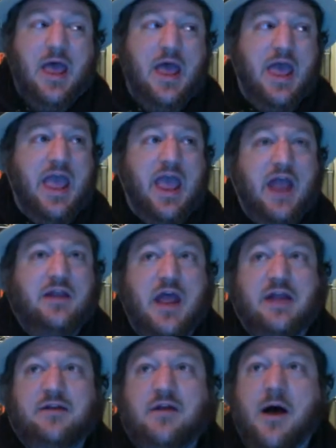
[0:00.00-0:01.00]
and,
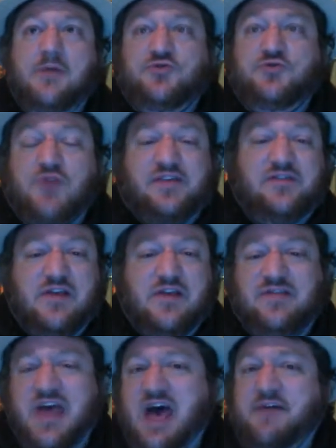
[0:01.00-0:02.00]
and address
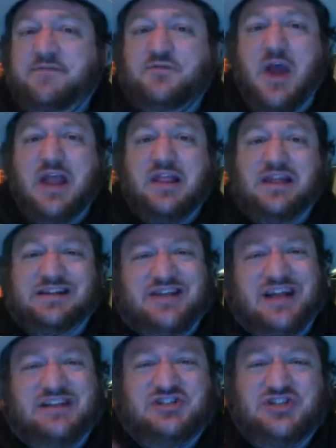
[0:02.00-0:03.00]
this after I had let it
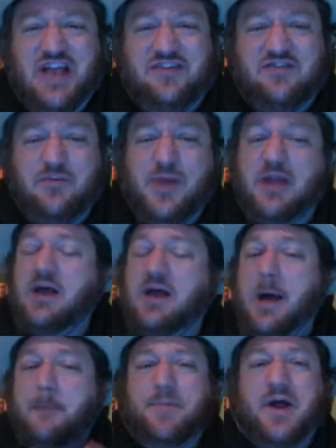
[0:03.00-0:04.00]
digest a bit.
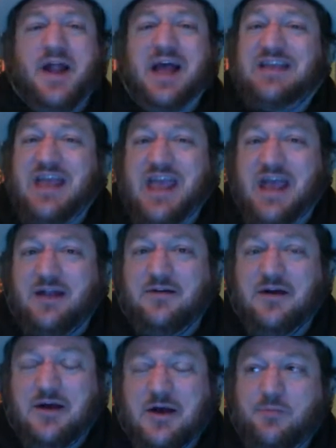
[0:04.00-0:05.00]
But I can't
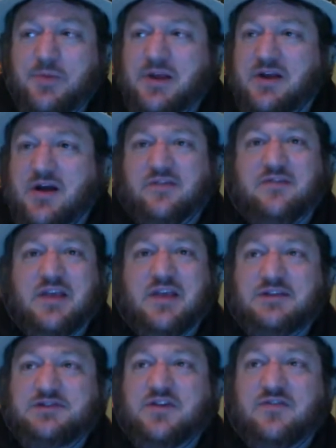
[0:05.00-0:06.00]
because
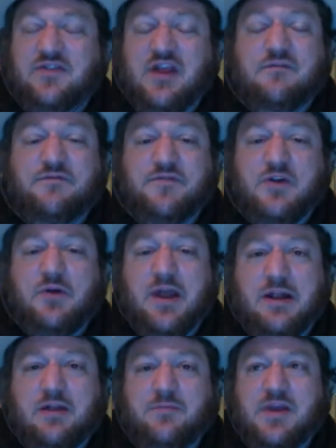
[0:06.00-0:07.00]
it just
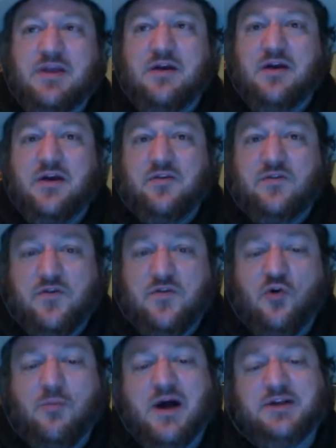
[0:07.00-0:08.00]
infuriated me
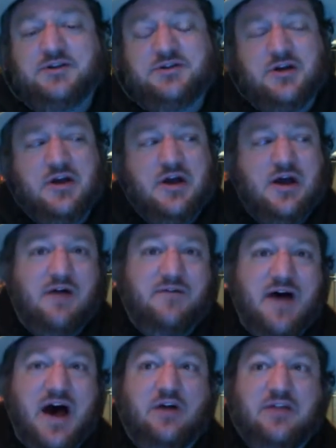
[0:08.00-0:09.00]
so much of
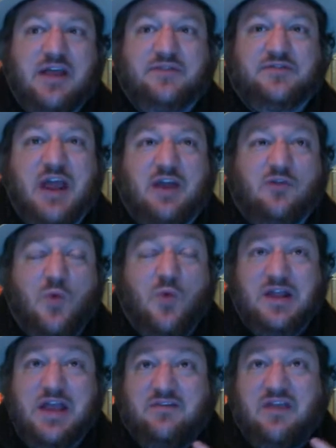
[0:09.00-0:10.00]
how they've taken
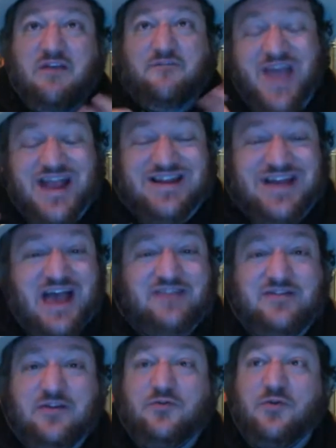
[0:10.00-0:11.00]
what is a
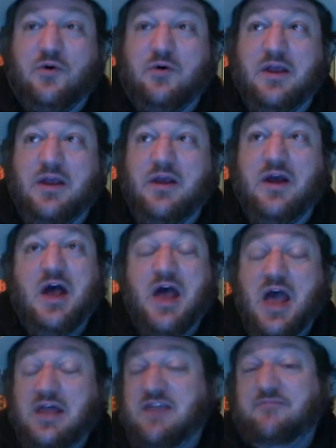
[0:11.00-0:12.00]
fantastic story
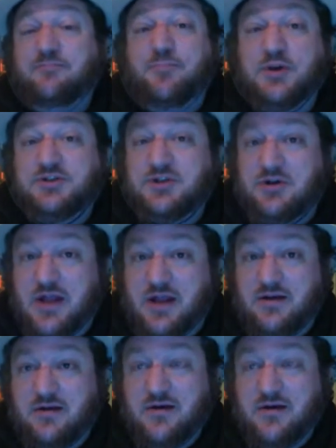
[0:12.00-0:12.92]
and they've butchered it.